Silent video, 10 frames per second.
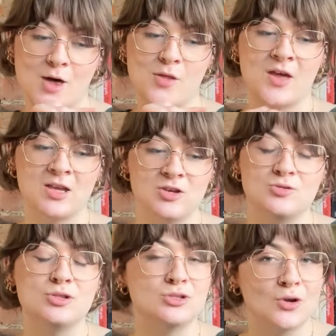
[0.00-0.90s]
Thank you
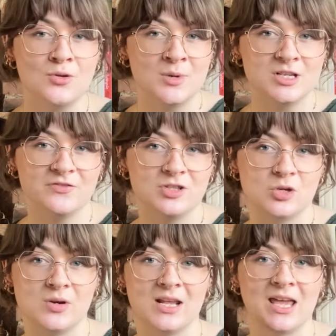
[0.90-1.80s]
so much for
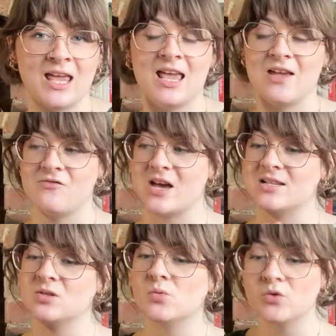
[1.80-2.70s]
joining if
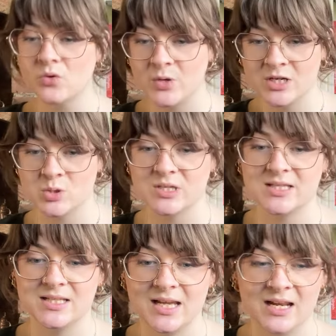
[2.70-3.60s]
that's all you're
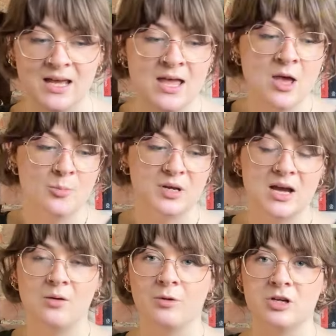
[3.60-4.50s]
interested in, but now
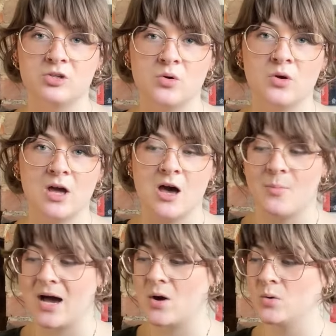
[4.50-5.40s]
I'm going to talk
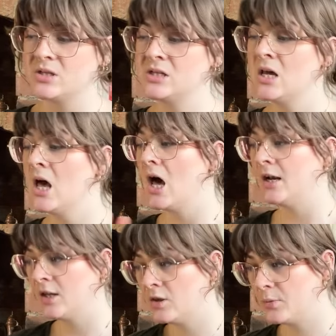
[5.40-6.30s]
about
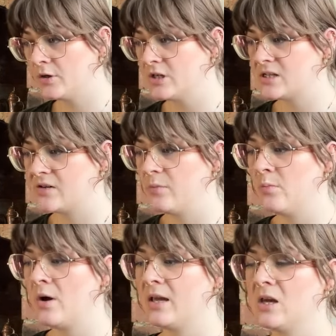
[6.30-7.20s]
another project I've been
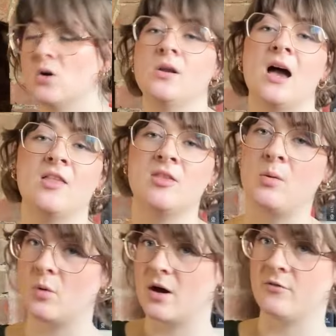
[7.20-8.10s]
working on and then
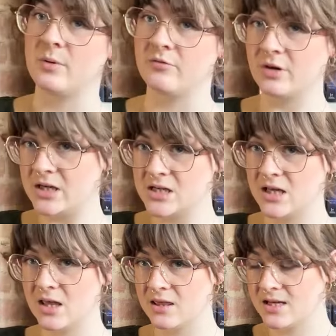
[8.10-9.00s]
what I've been reading
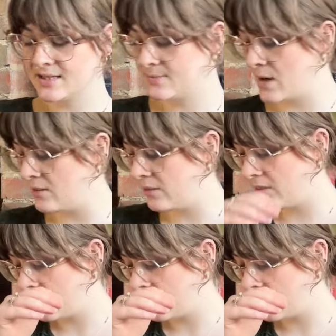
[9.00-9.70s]
this month.